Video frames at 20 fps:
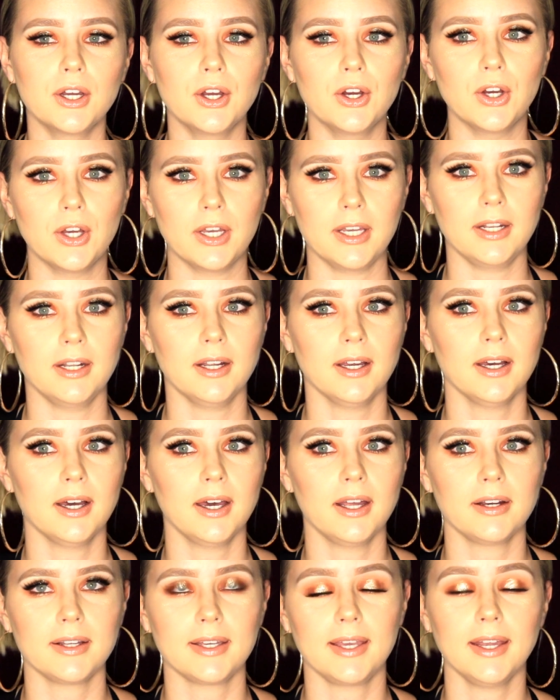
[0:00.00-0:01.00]
good.
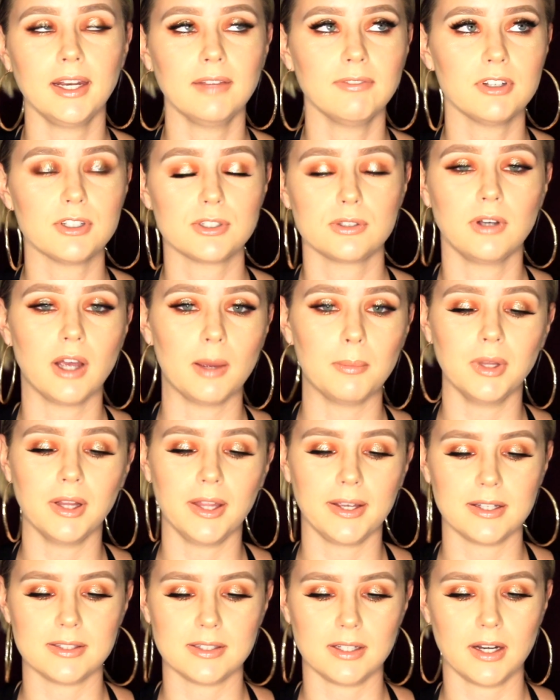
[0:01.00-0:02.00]
I can't even describe it.
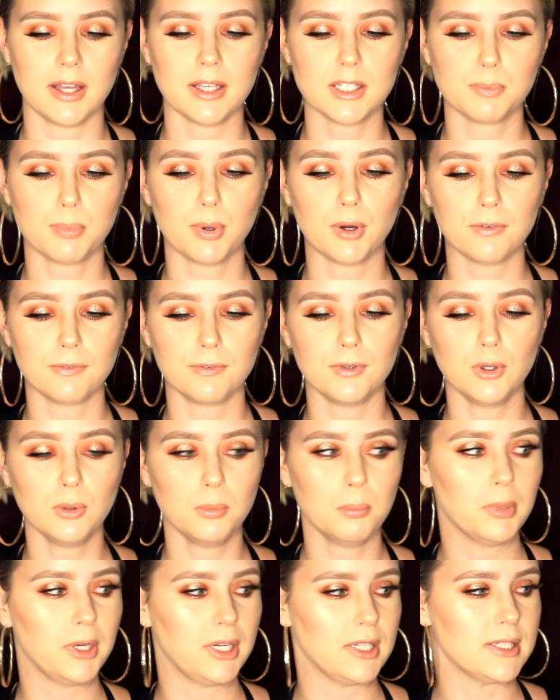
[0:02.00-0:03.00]
Like, it's a nice
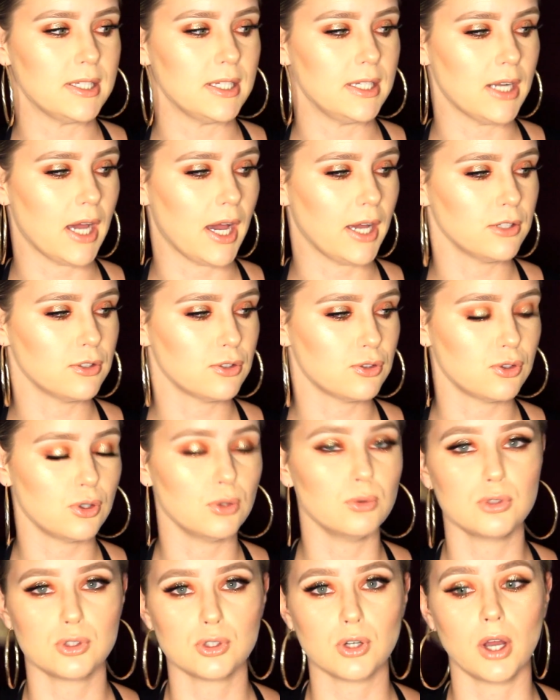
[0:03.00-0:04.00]
perfume, but it's not
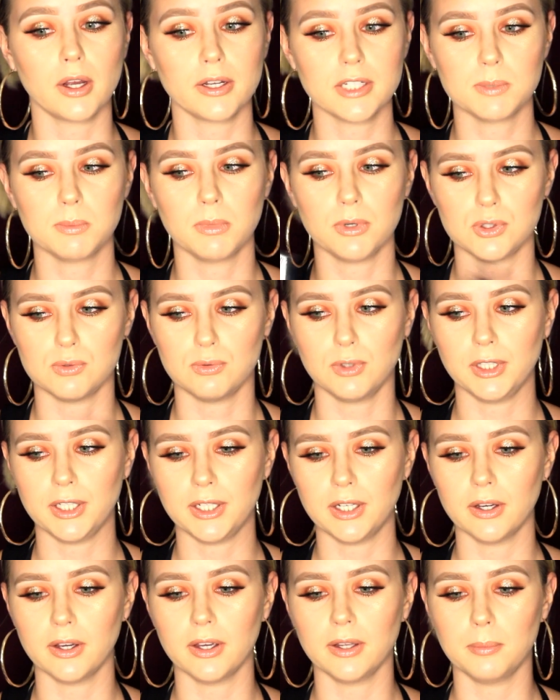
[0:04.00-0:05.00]
too strong. It smells really
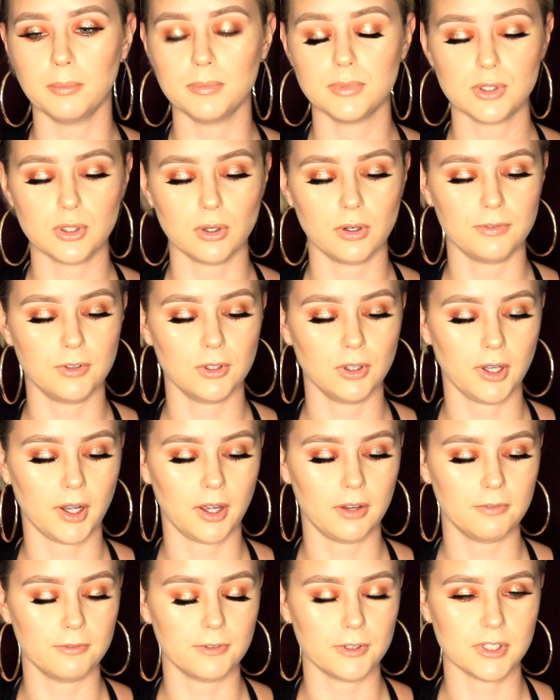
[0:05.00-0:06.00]
good. So if you're
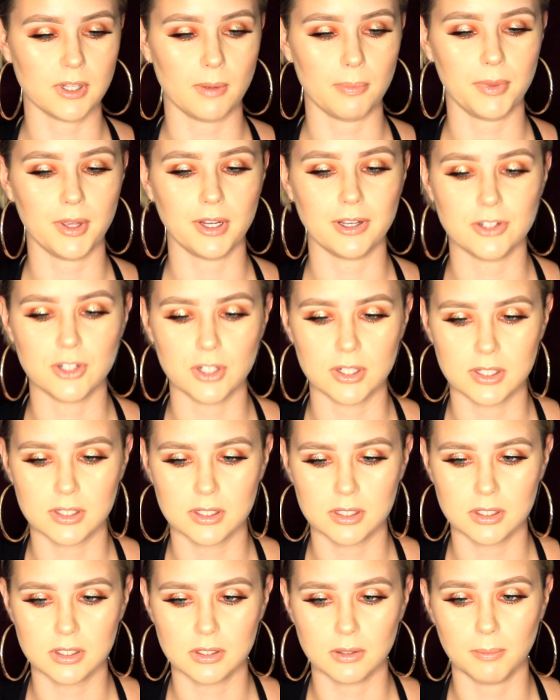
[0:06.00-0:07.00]
looking for something
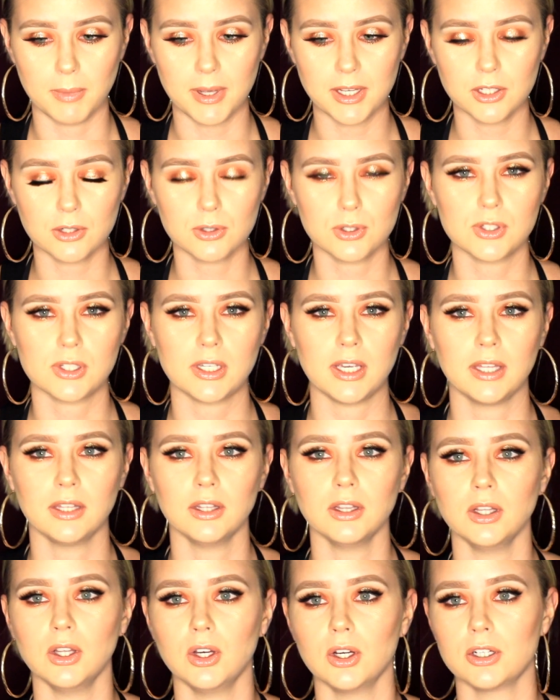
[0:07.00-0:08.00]
just to make your
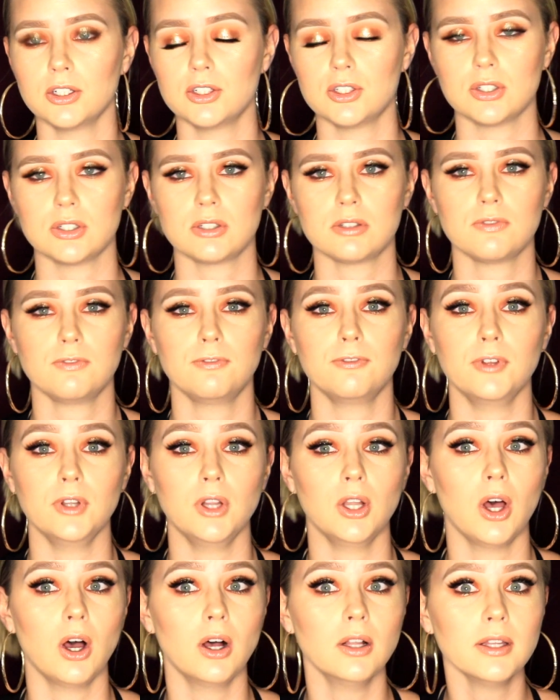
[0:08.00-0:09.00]
skin look just
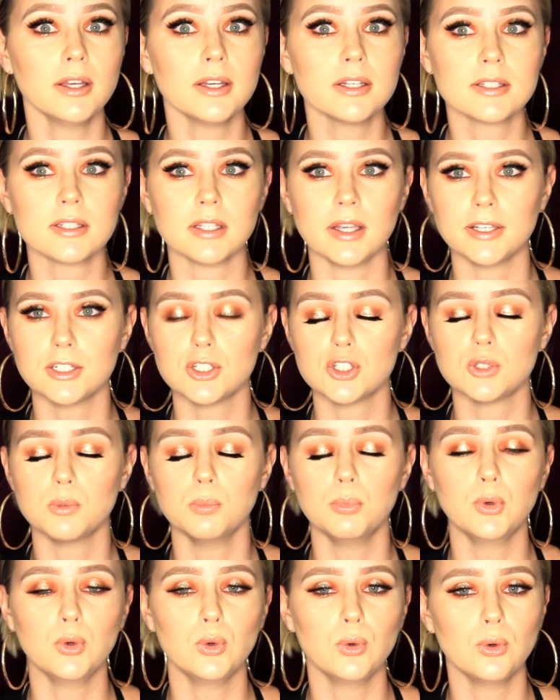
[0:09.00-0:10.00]
flawless, like
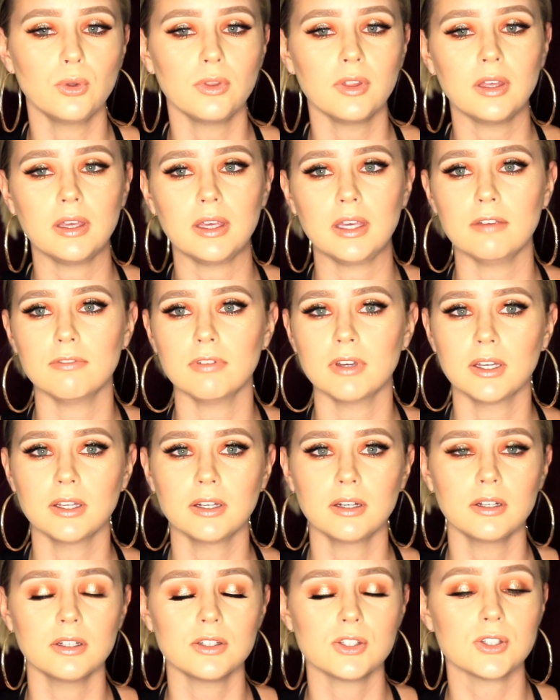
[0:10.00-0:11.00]
smooth,
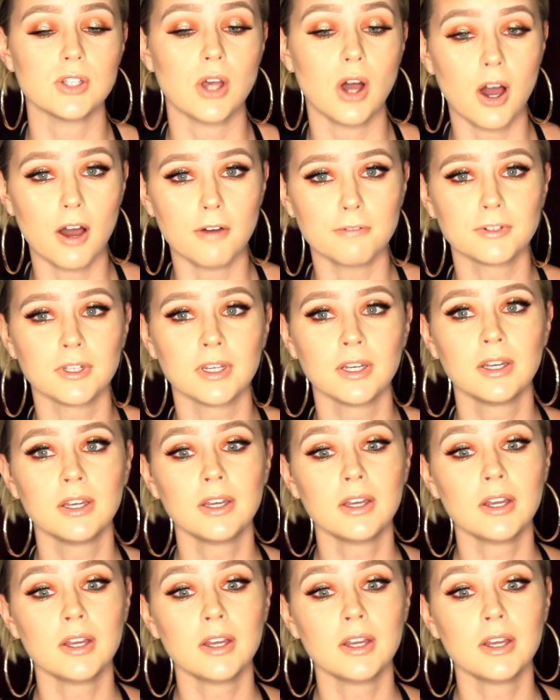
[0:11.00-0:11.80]
even, soft,